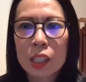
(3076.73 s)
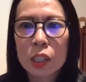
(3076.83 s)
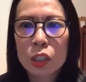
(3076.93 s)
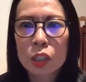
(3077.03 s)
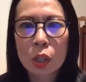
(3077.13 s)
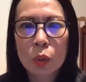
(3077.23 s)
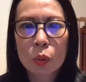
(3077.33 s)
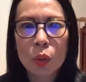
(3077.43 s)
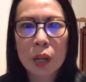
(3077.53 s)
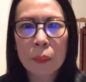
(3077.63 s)

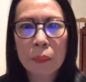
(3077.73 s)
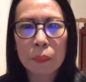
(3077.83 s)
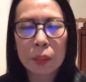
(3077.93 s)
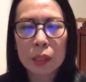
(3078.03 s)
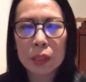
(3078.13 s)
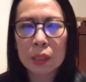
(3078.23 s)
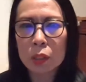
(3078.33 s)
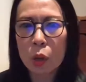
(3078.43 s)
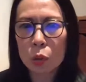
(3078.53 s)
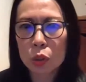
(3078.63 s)
So, but
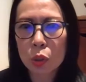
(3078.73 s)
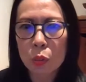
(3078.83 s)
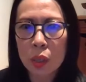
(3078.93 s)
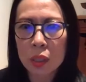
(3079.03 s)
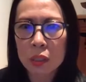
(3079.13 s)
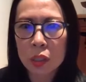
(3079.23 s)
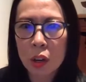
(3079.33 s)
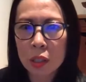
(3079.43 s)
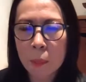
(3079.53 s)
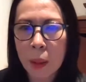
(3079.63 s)
you also want to
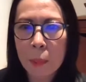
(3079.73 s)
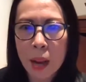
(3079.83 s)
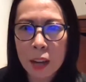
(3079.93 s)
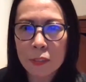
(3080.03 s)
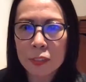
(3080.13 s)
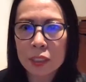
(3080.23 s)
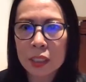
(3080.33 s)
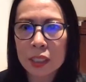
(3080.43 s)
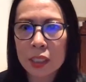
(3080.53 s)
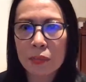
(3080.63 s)
talk about
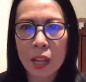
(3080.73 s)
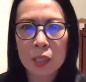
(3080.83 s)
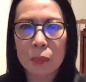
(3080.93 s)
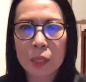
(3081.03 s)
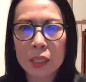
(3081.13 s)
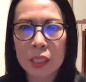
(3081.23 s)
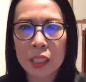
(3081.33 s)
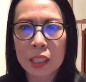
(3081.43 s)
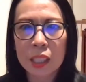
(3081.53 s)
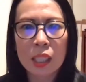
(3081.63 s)
mindfulness, developing
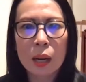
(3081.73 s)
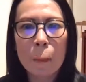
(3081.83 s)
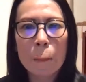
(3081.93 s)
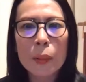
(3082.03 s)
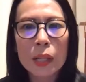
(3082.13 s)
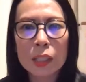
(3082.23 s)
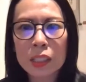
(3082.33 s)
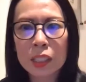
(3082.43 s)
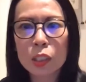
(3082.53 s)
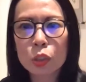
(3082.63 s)
the
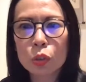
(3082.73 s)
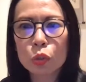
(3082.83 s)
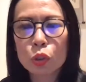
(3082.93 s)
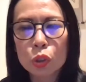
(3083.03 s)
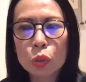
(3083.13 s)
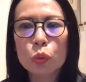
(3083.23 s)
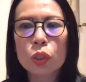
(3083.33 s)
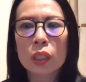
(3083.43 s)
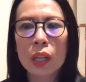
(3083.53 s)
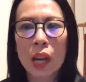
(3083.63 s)
ability to choose
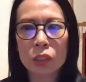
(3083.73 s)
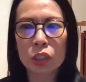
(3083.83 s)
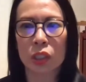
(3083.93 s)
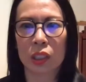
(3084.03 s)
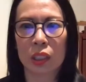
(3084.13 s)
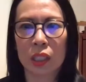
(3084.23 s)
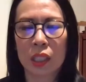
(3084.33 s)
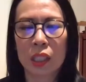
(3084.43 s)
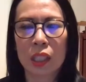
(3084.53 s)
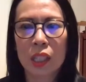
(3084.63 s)

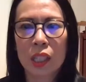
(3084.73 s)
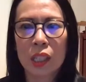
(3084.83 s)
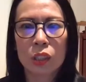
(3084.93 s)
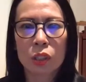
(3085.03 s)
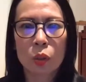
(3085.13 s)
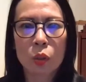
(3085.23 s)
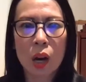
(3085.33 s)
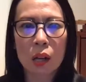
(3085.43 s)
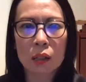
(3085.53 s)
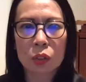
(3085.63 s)
consciously. So,
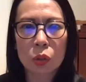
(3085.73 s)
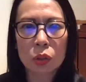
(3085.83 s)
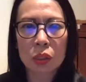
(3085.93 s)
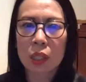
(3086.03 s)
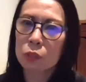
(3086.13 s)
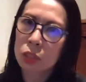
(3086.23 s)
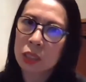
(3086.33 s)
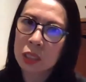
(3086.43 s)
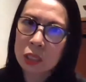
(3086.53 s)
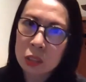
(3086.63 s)
are those
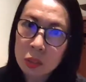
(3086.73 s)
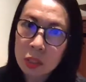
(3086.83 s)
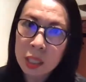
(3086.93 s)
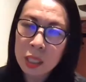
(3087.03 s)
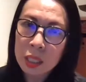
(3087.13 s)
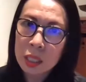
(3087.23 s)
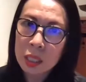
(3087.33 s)
contradictory?